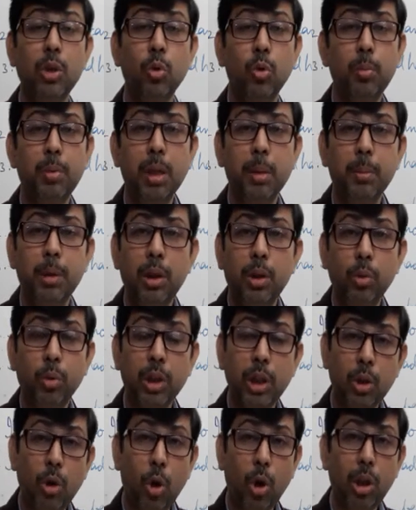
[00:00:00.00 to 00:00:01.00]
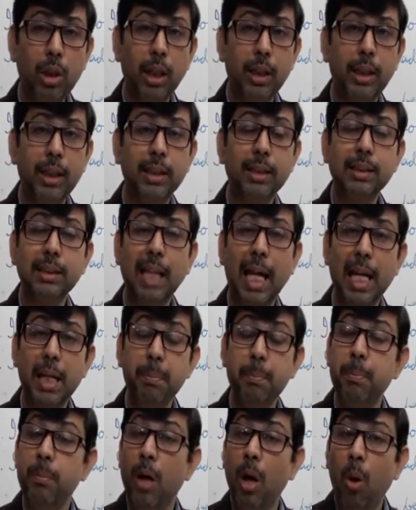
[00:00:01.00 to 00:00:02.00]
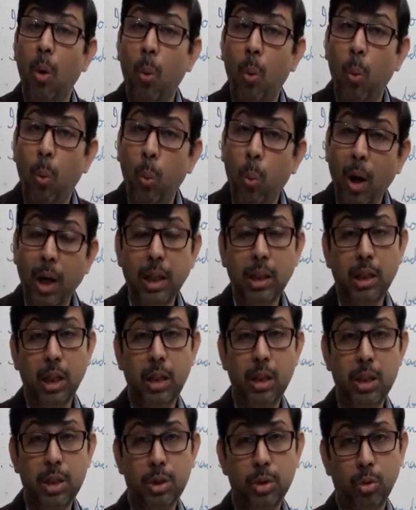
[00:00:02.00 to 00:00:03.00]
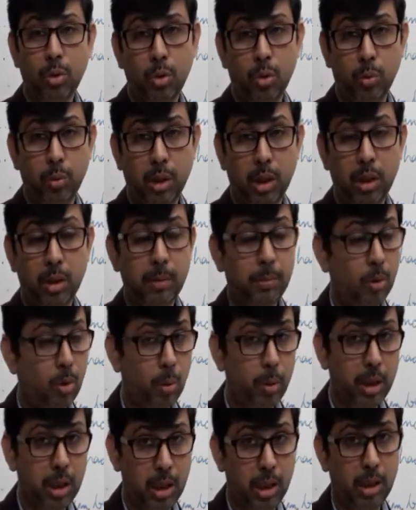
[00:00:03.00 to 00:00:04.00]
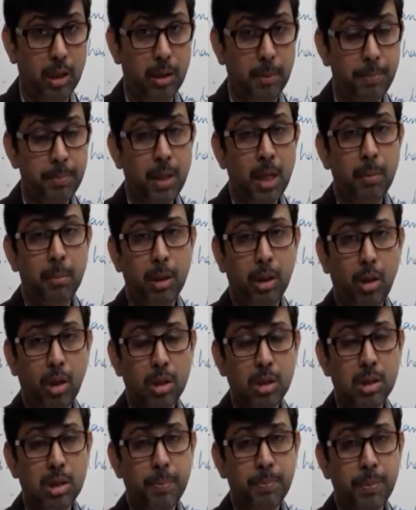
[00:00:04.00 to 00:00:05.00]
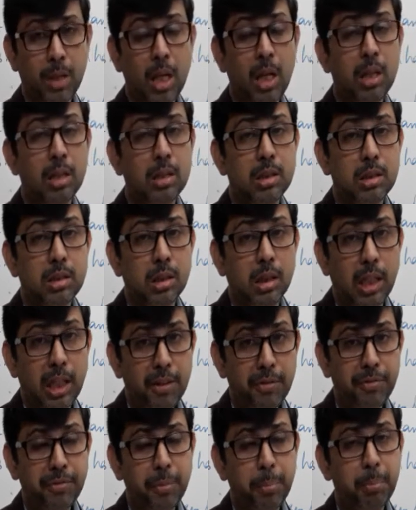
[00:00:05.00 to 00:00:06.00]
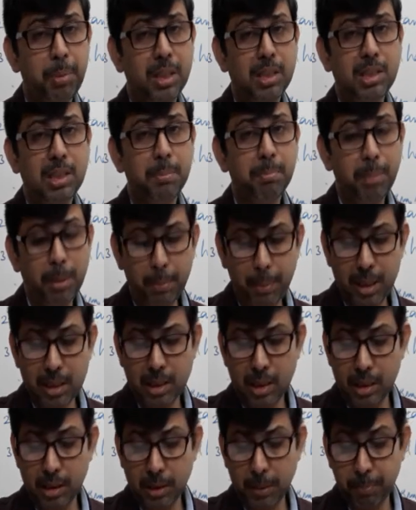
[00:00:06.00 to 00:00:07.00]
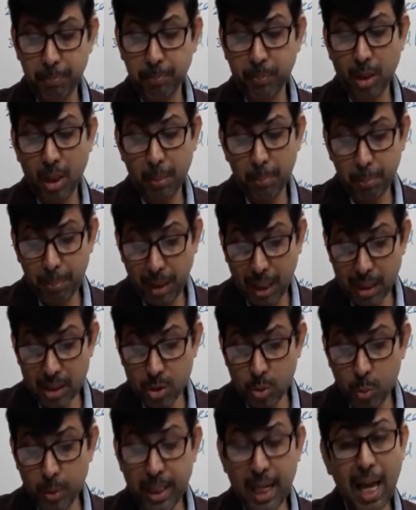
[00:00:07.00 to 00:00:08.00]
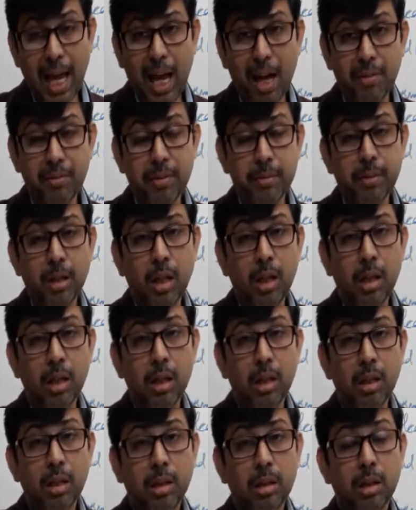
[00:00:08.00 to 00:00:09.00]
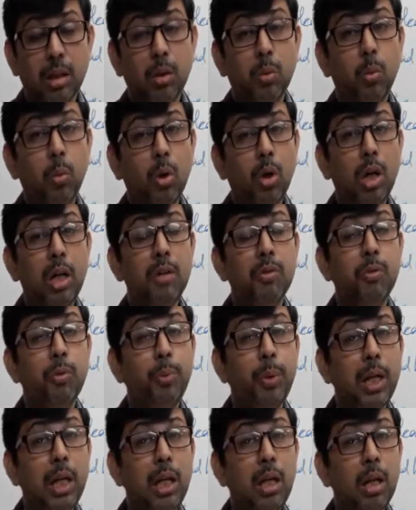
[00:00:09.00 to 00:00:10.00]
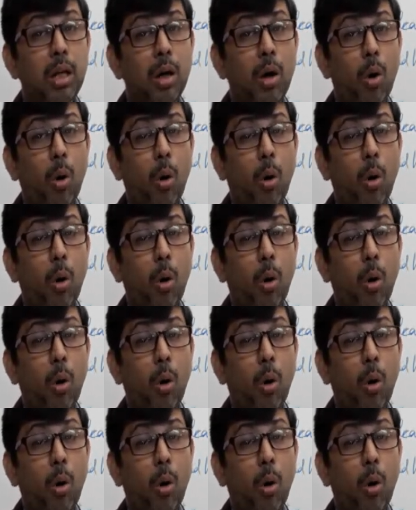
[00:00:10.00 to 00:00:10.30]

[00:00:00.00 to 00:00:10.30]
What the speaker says: you will be able to recall that it is type 1 condition over here, because if plus simple present plus we have the word will